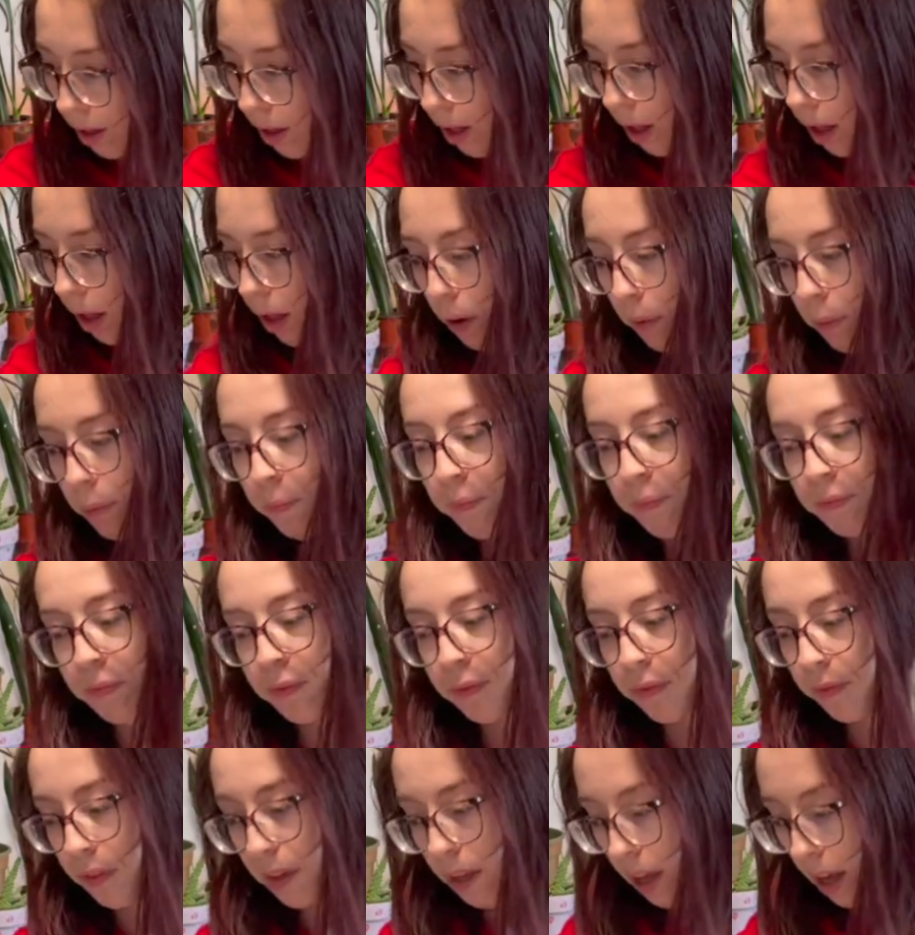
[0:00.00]

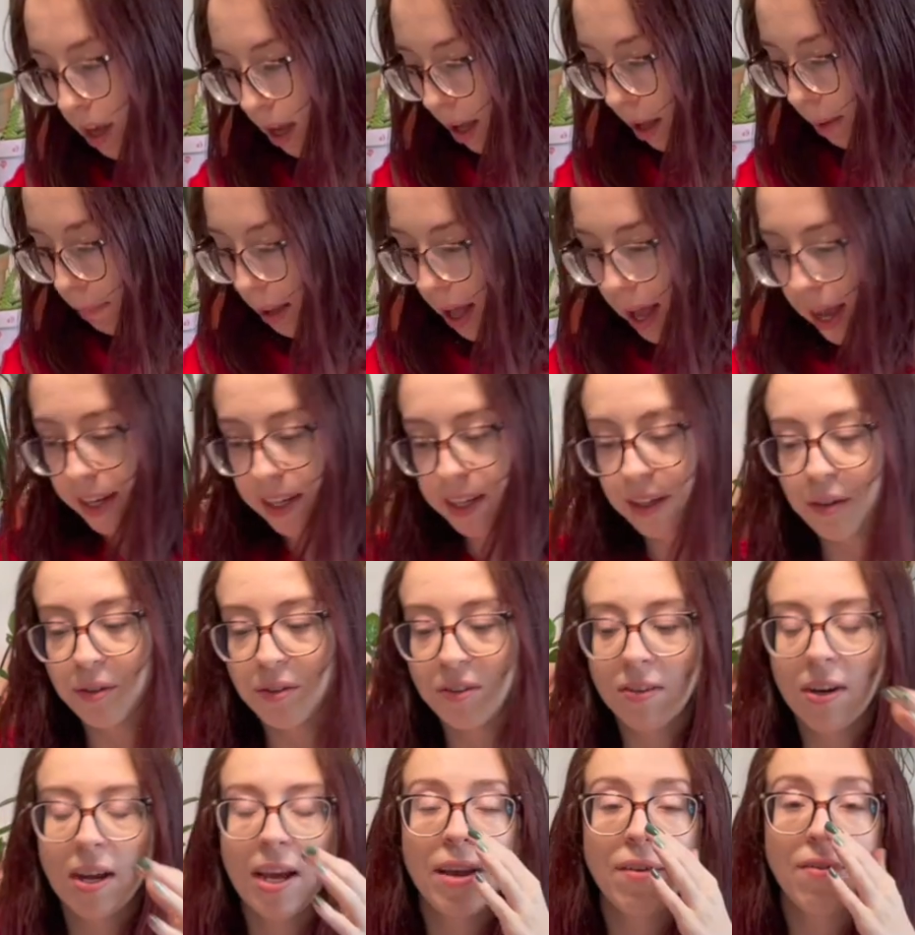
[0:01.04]
I
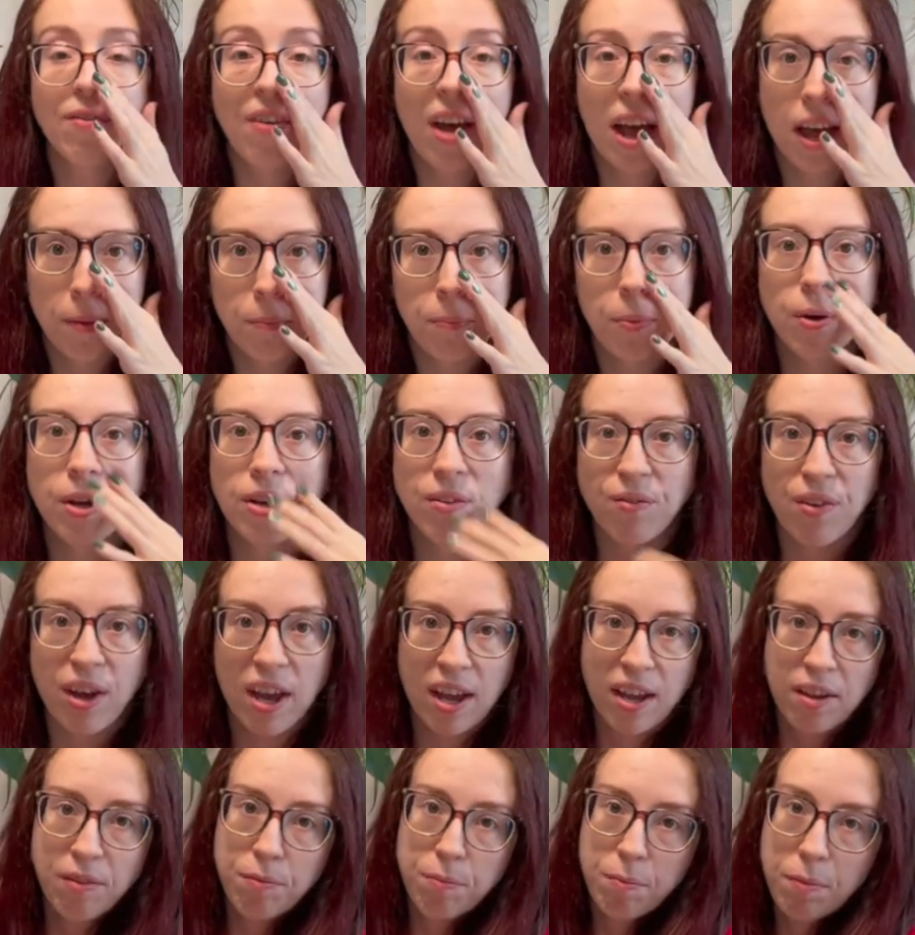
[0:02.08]
used a
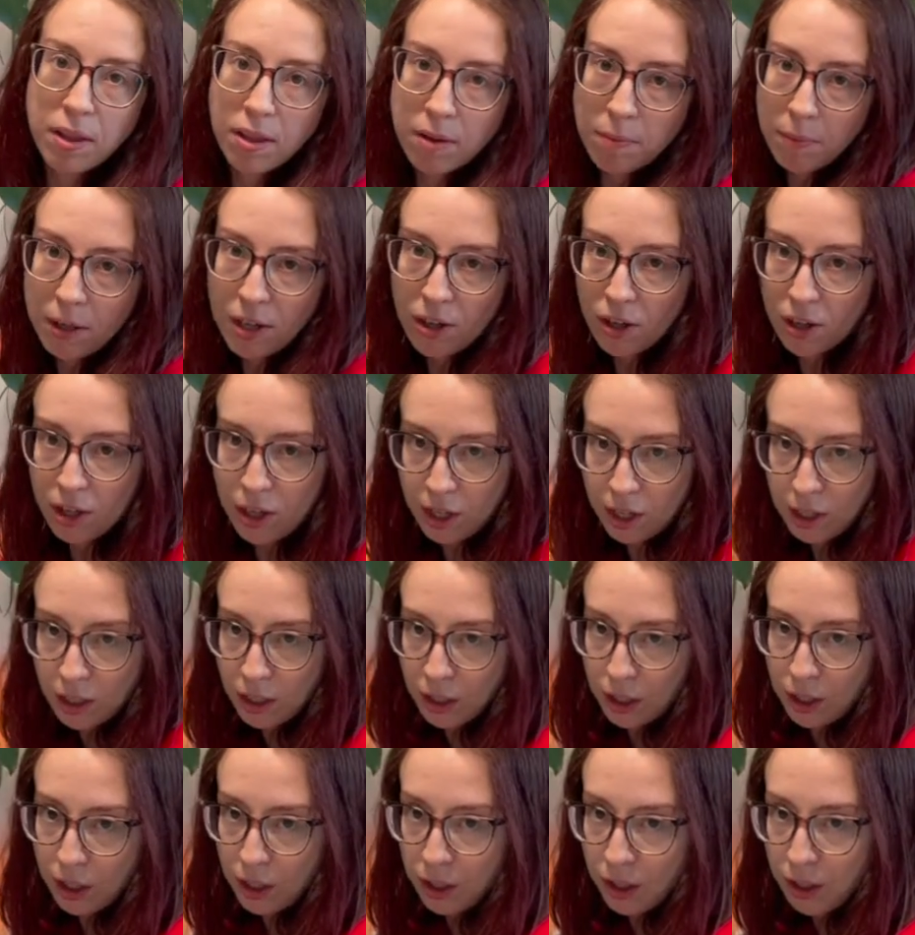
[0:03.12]
5.5 millimeter hook
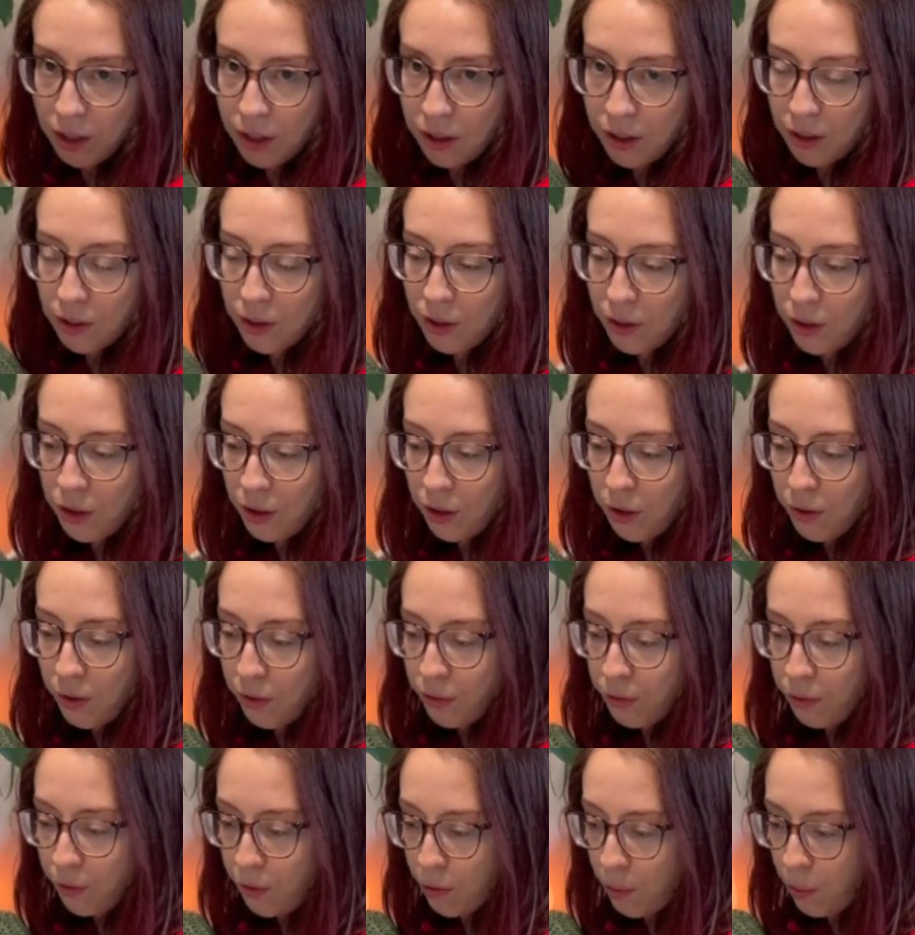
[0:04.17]

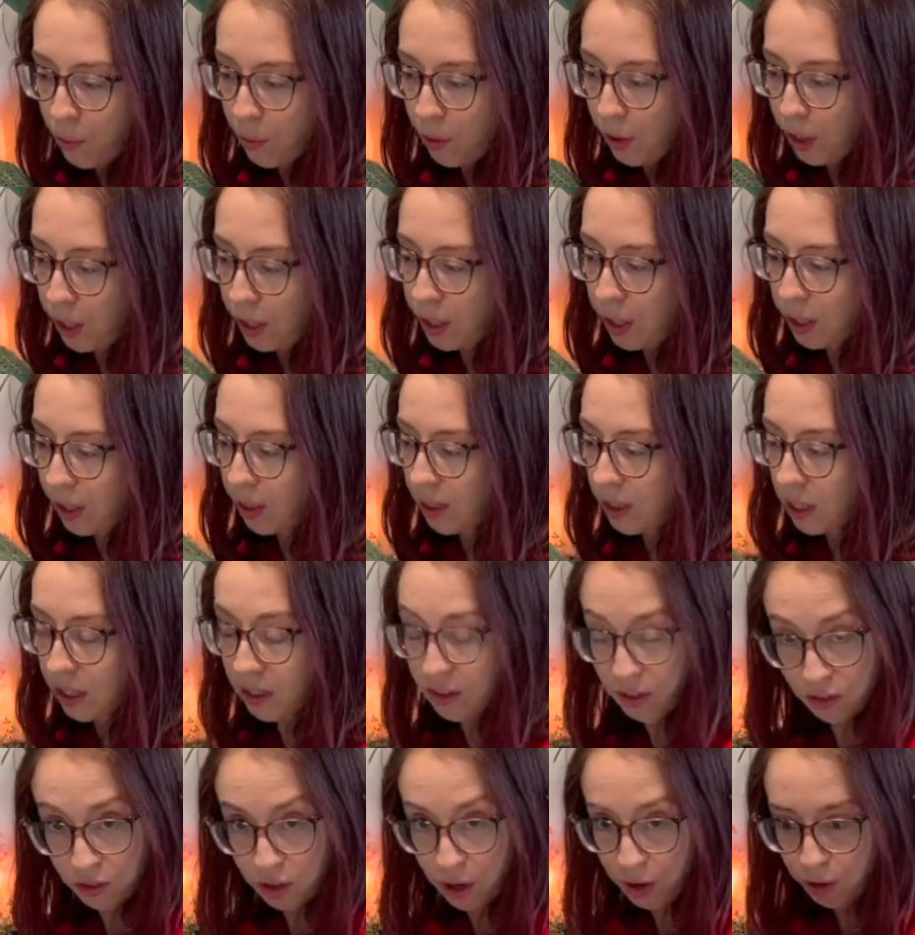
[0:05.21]
for the
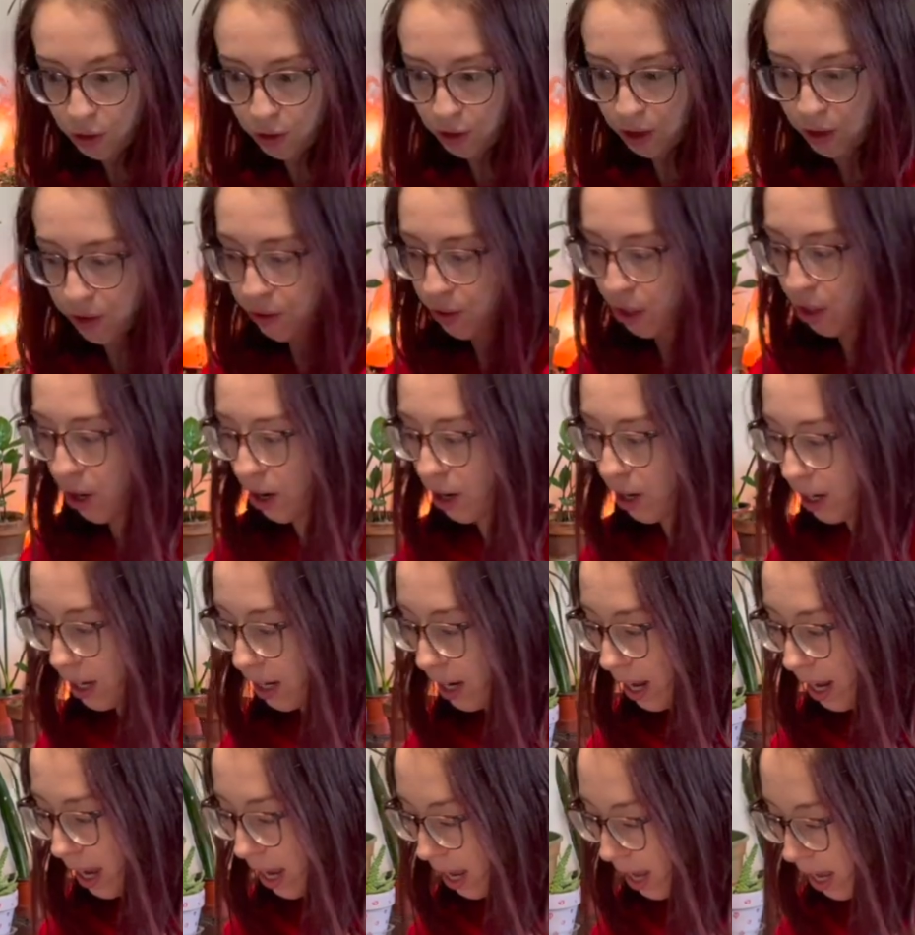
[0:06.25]
Snowdrift yarn,
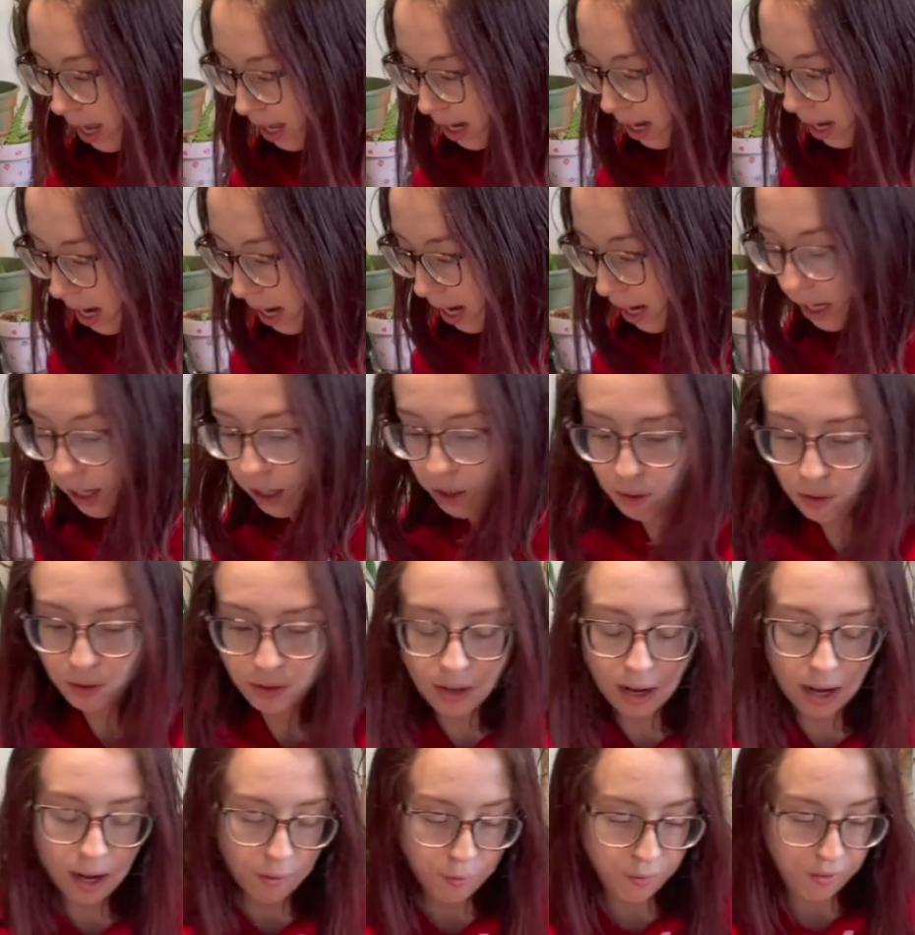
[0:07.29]
and I used
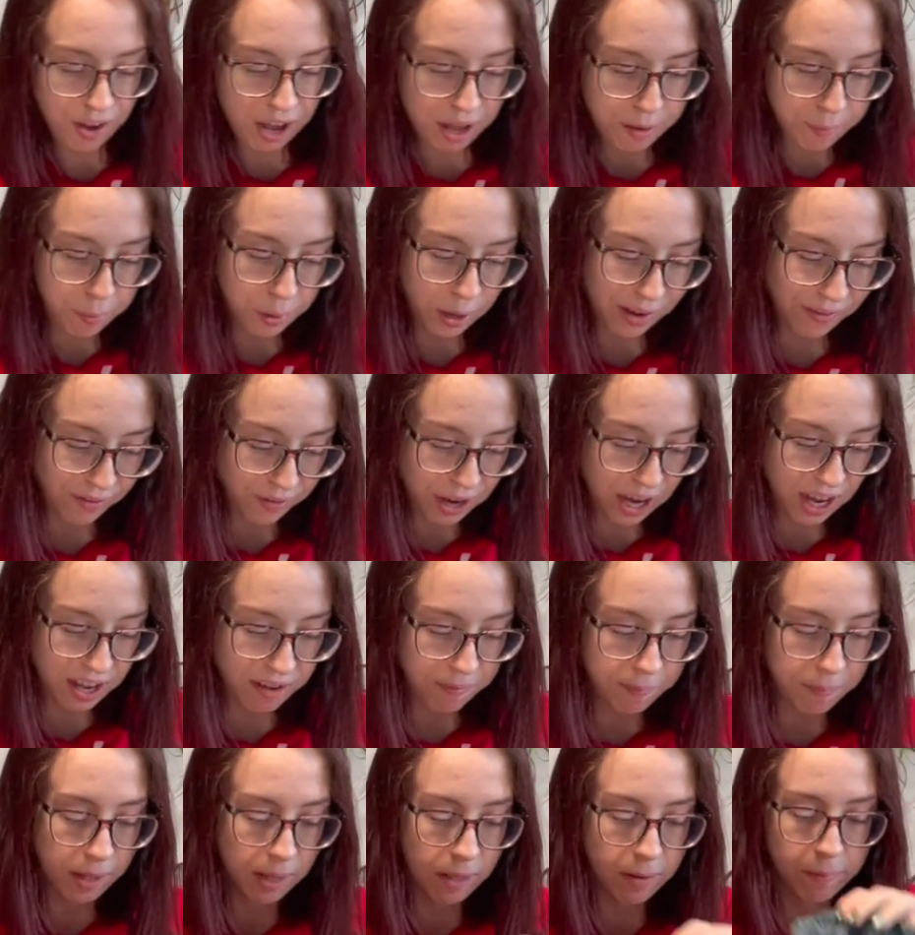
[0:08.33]
a 5.5
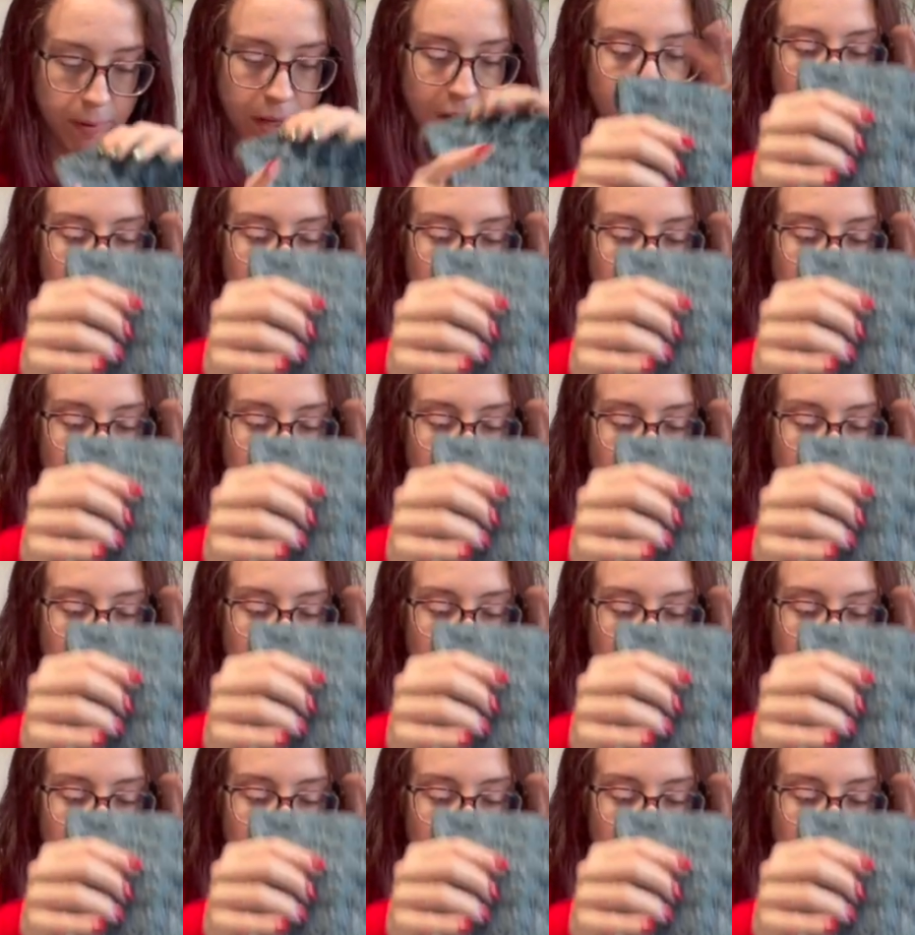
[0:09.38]
millimeter